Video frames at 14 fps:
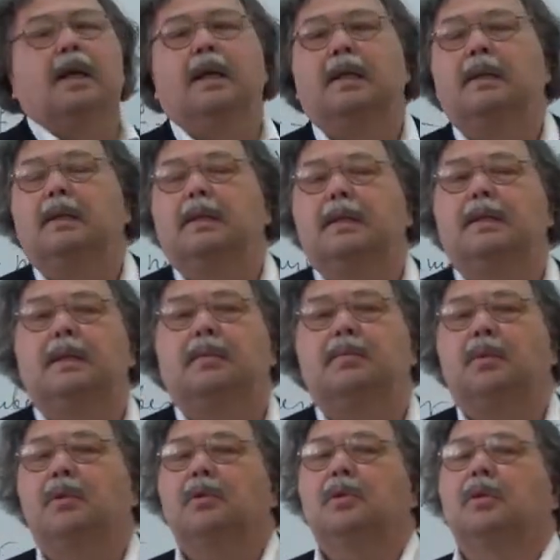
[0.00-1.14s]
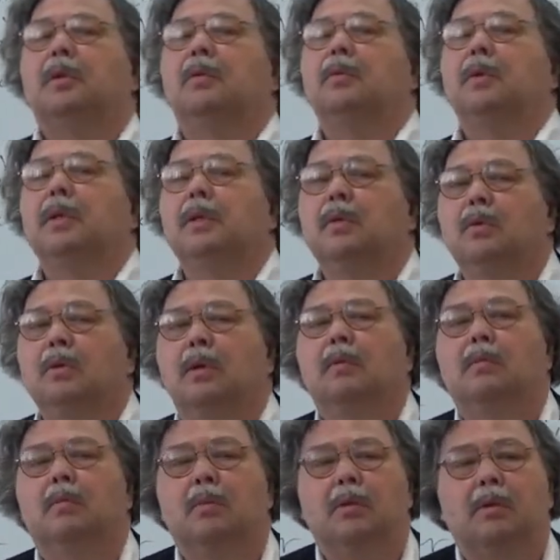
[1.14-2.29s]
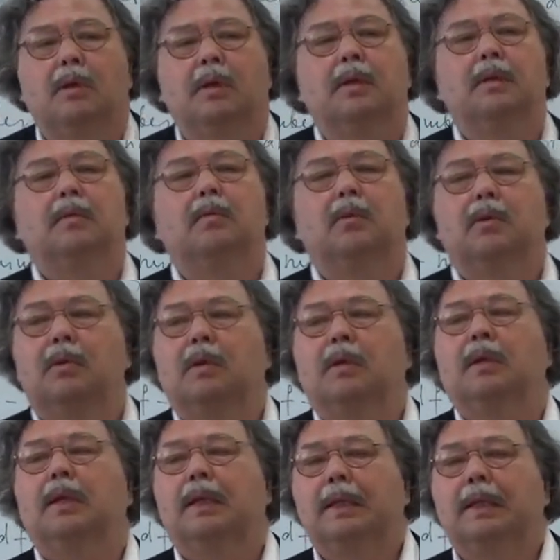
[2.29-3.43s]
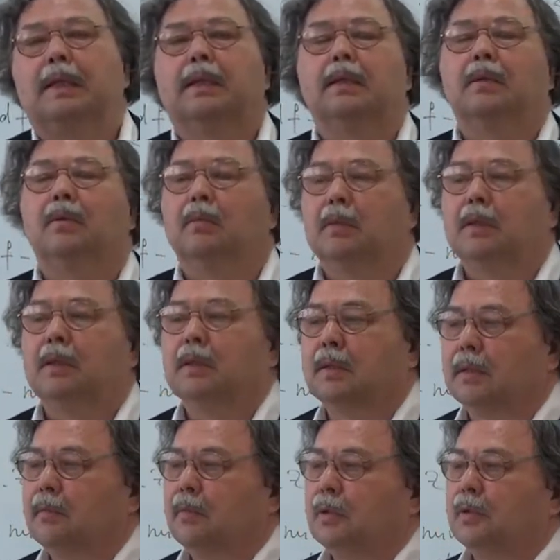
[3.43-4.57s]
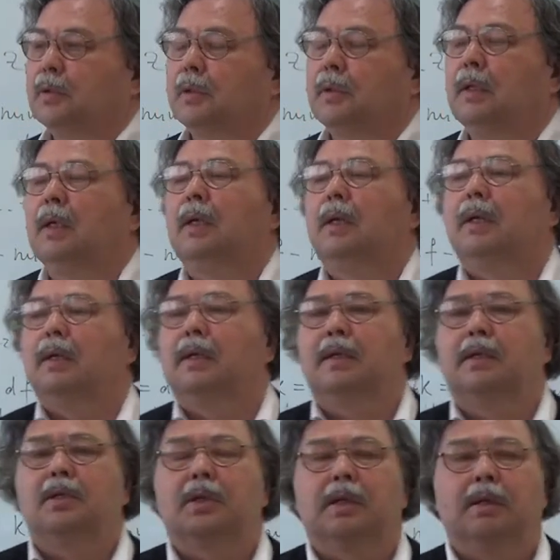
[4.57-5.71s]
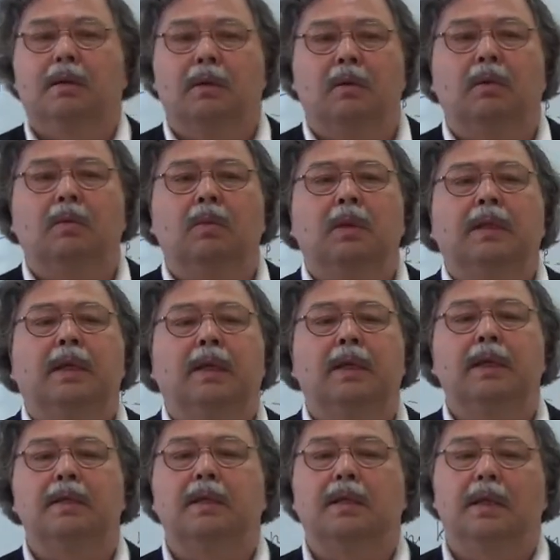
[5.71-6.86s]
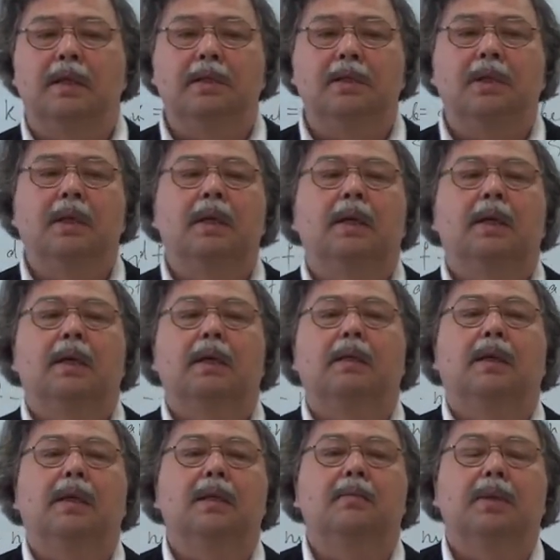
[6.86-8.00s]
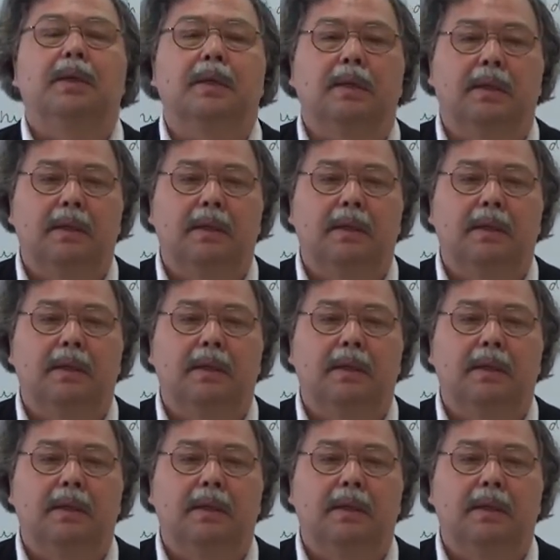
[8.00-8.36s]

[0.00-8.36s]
and the distribution will look more and more like a normal distribution. And actually, when k is large, it can be